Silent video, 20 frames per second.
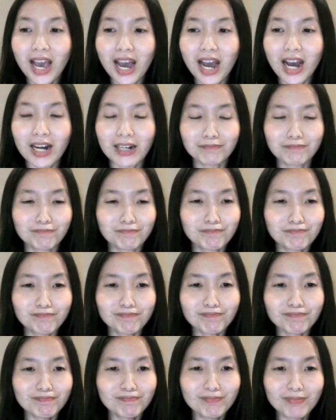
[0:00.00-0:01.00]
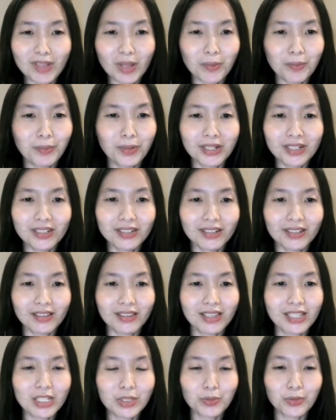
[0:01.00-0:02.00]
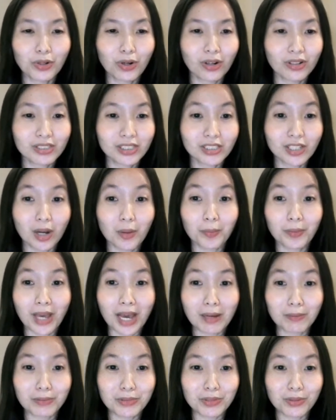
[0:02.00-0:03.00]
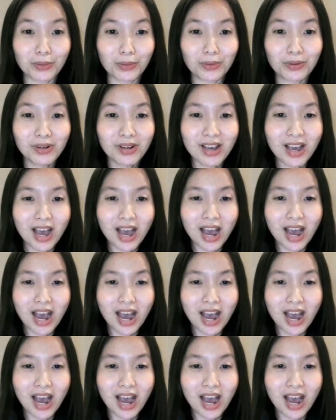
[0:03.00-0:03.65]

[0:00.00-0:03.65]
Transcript: But these were all stopgaps, though.